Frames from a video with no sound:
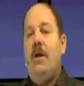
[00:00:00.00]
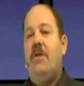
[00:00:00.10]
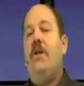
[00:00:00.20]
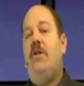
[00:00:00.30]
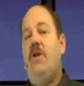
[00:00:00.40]

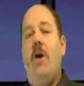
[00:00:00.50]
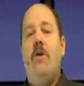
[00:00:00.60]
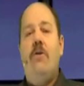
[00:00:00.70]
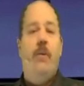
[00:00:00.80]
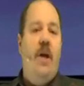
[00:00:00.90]
Six
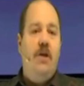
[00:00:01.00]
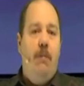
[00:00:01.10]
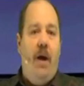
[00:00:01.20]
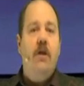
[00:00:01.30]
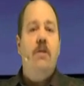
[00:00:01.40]
Young Earth
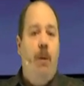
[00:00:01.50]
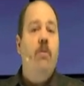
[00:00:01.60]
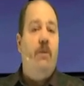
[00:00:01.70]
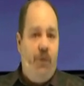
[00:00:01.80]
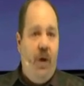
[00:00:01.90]
creation models,
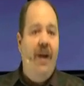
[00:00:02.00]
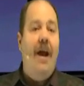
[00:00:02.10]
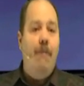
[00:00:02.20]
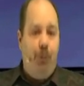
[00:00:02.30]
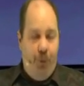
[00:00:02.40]
both flood
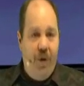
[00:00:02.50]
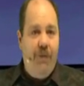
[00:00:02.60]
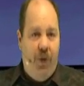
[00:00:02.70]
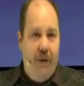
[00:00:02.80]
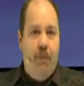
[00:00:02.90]
and
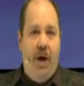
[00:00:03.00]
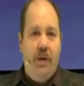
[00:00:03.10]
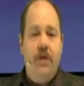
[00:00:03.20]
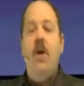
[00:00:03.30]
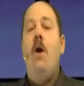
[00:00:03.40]
pre flood
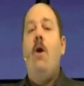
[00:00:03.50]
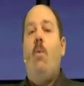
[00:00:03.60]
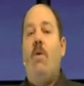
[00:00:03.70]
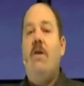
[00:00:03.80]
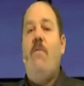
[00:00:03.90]
models,
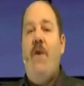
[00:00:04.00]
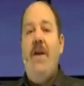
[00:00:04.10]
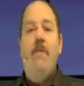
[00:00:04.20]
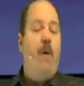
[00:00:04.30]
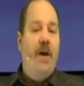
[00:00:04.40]
were
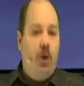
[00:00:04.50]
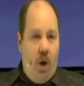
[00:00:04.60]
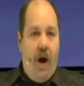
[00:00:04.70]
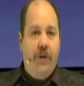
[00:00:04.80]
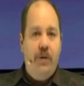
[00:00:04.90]
defended by
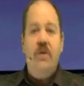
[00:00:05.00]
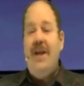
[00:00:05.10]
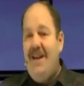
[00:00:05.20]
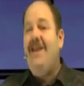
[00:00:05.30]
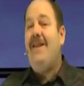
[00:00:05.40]
their
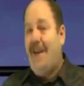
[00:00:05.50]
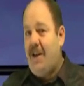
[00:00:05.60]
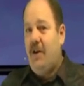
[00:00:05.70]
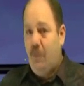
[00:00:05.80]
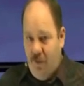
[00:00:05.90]
authors in the
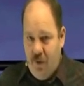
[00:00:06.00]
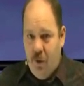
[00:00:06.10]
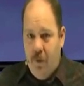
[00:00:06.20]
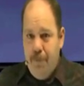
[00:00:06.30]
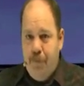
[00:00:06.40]
technical
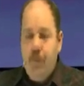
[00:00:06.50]
review.